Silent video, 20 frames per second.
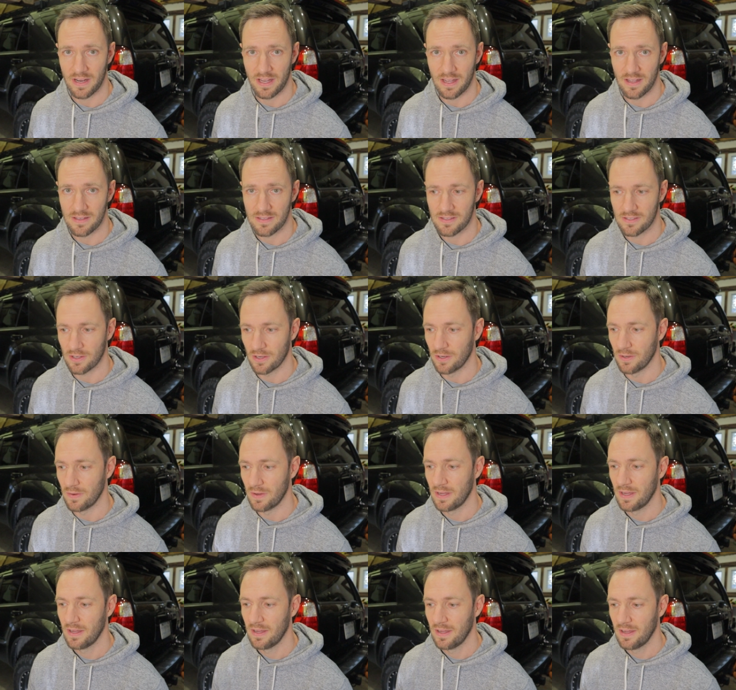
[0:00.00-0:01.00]
I guess.
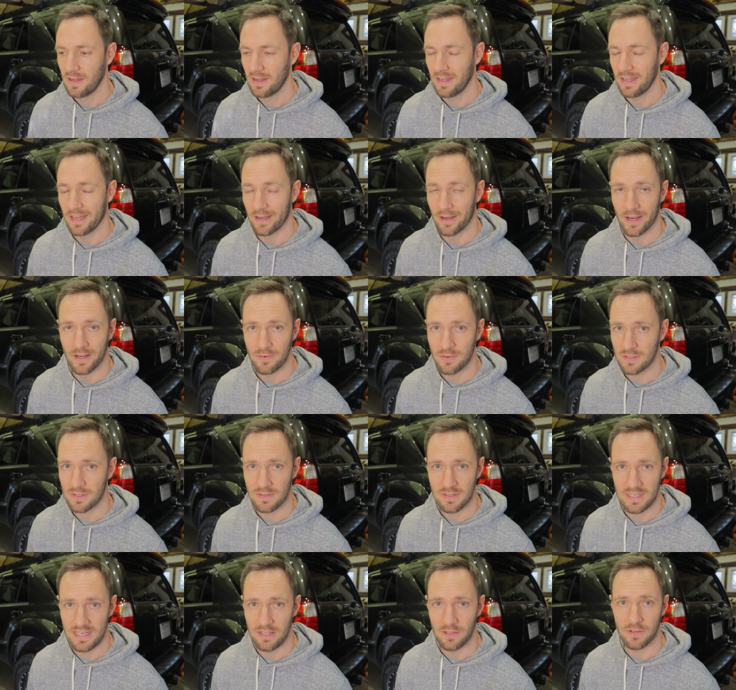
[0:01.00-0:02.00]
So it was
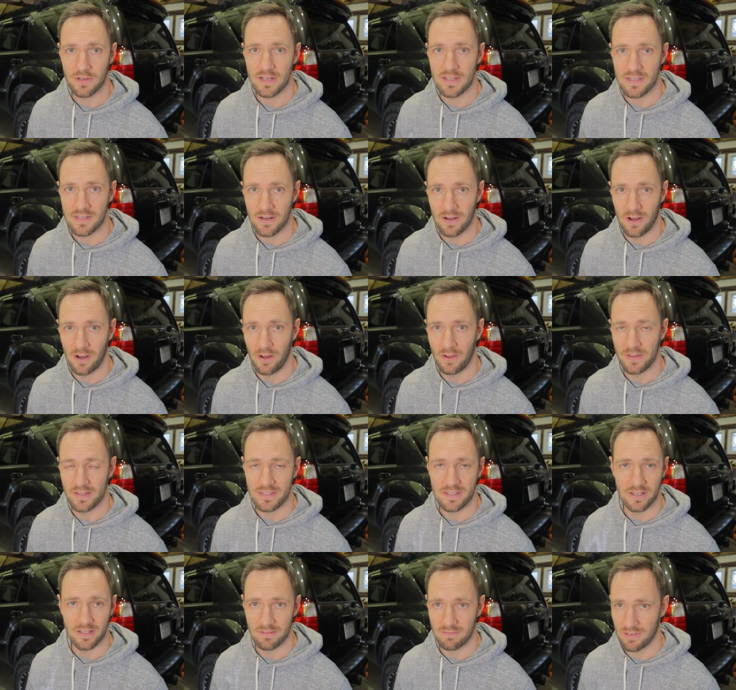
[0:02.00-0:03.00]
dealer installed.
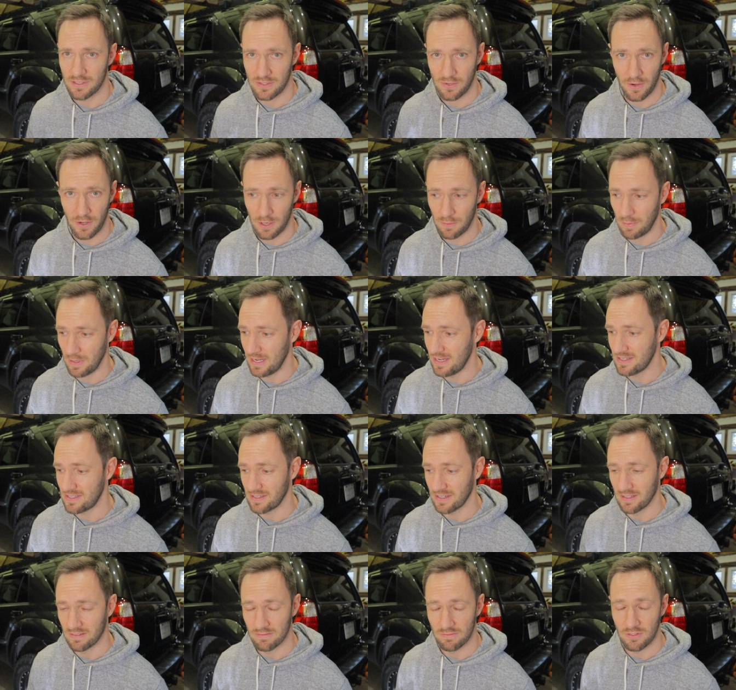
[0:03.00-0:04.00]
It's a Toyota piece,
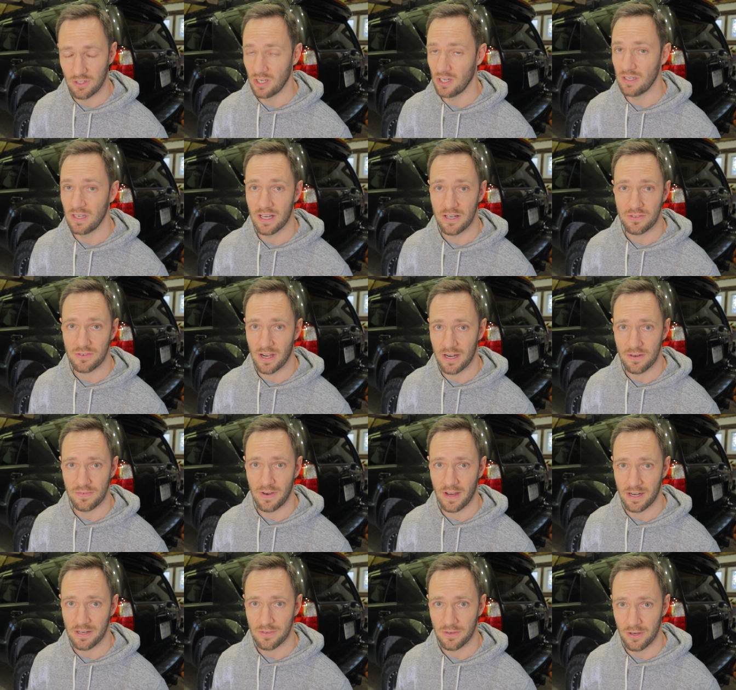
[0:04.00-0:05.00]
and good luck trying to
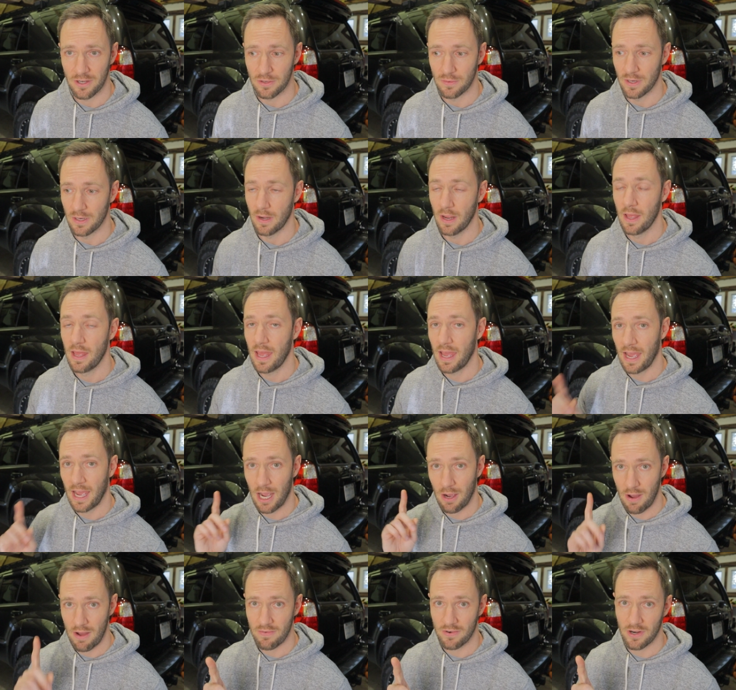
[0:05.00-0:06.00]
find a Toyota one.
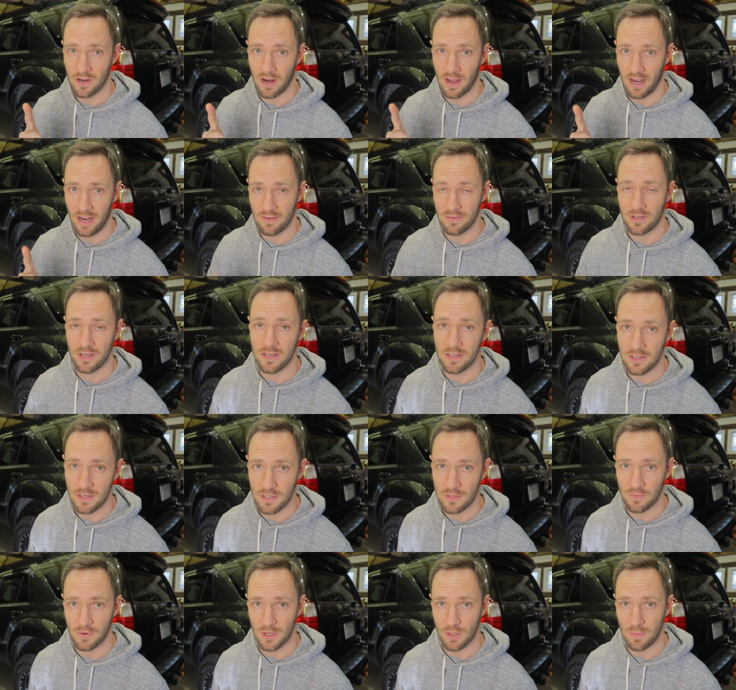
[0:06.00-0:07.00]
However, I have good
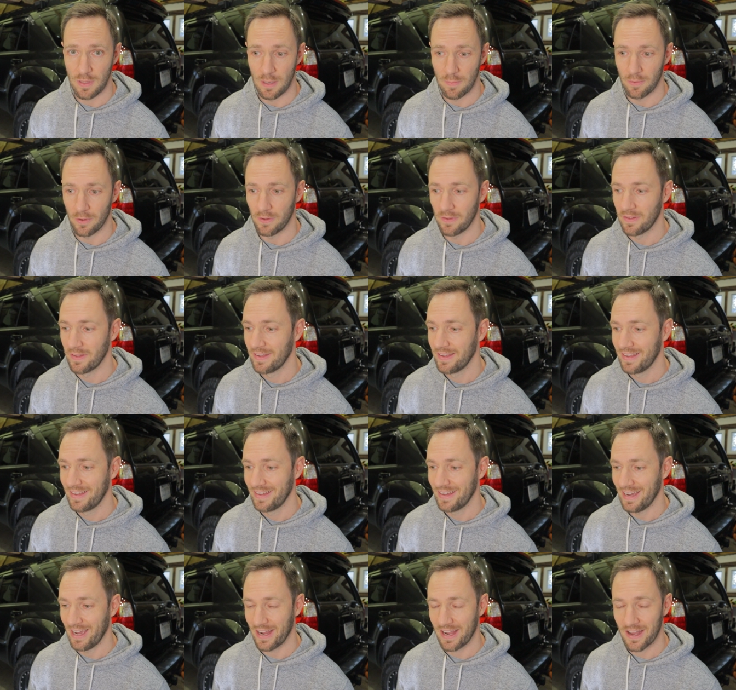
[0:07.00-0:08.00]
news for you people.
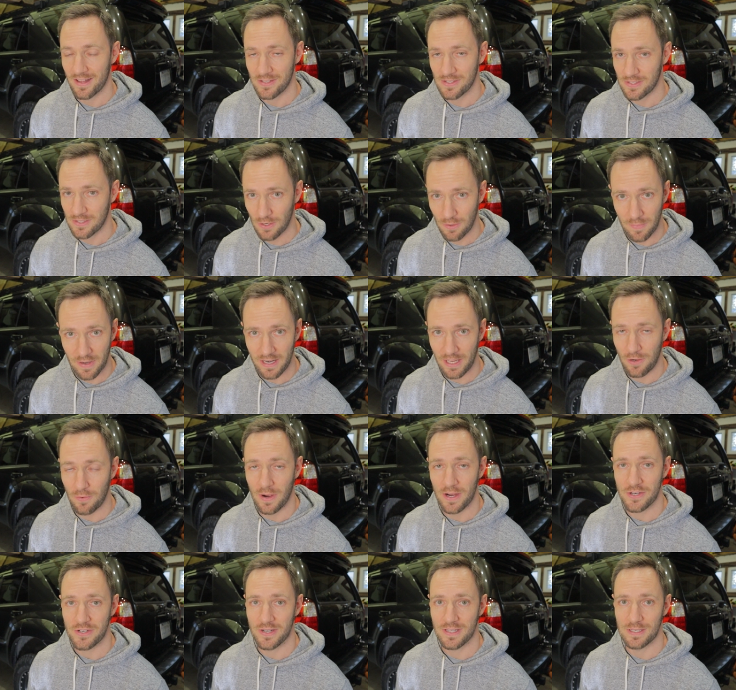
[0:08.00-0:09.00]
I got so many
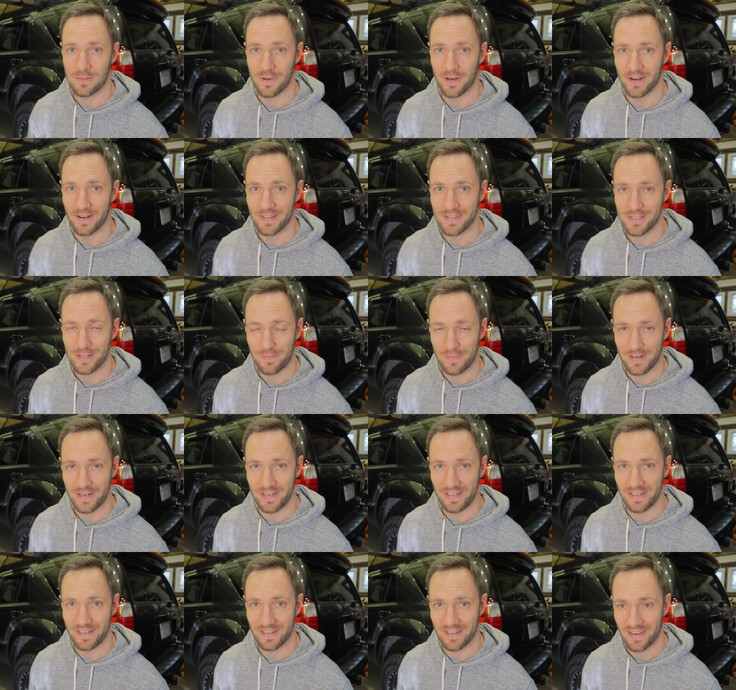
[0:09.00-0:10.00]
questions about it, so
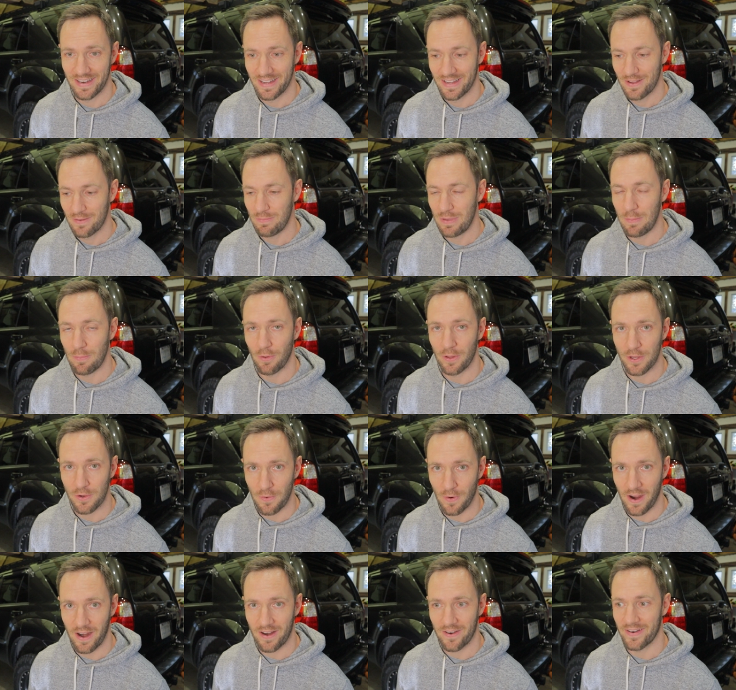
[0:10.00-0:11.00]
many people
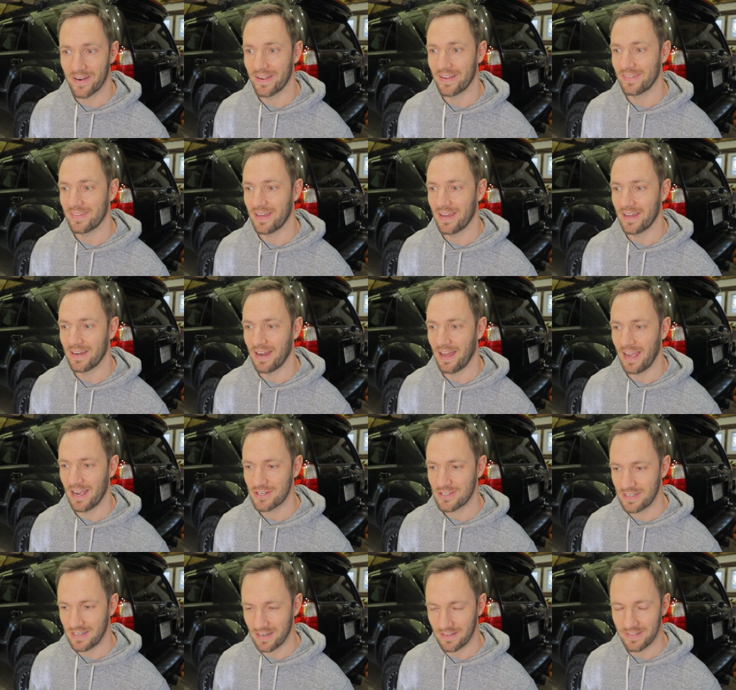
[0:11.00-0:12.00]
inquiring, that I
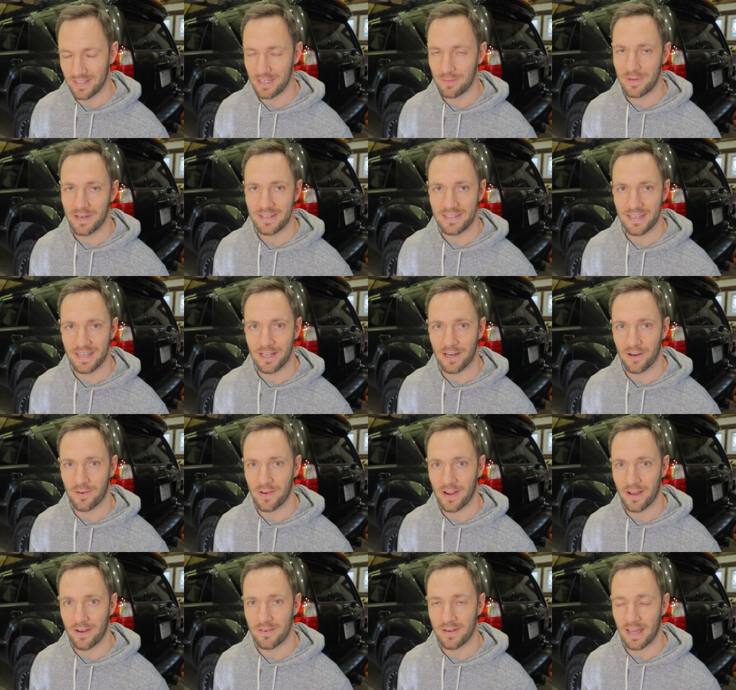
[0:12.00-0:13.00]
actually did a little bit of digging
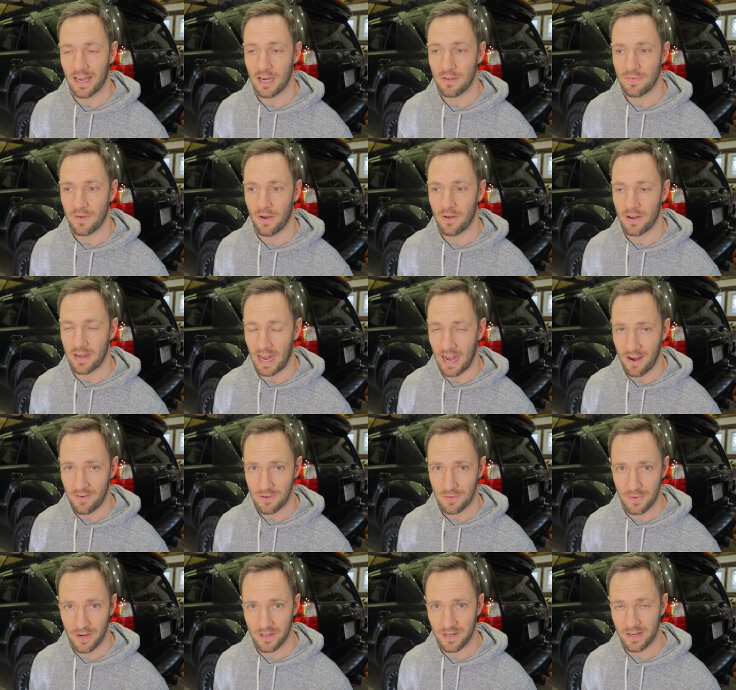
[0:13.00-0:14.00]
around and I found an
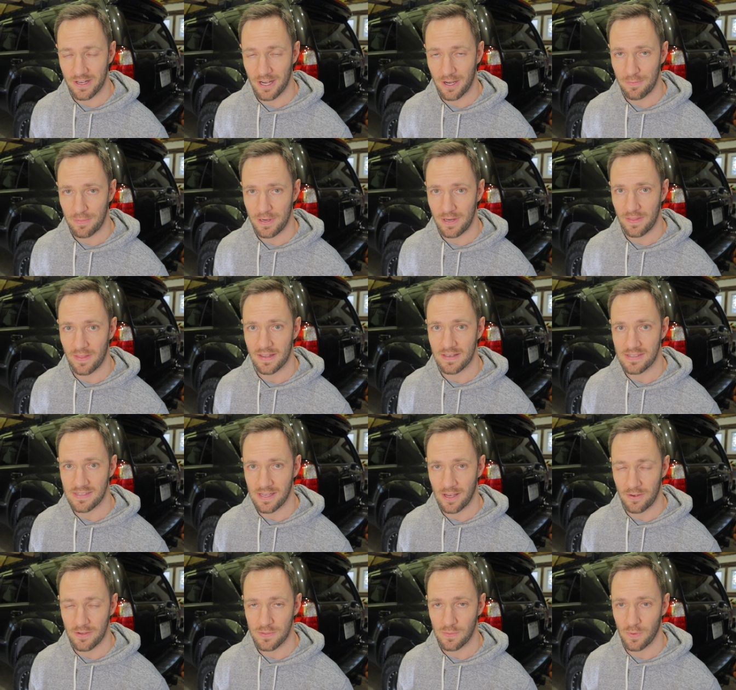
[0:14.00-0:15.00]
aftermarket company that
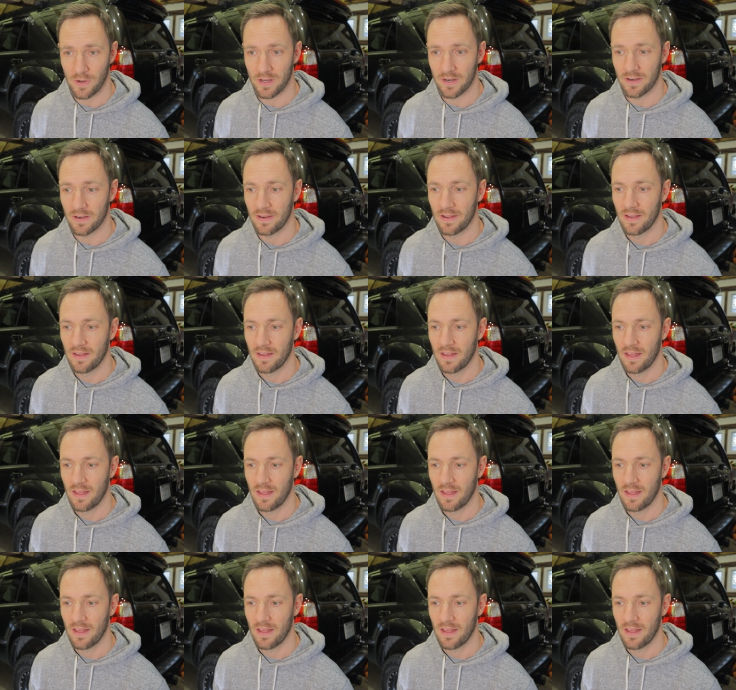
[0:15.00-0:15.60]
sells one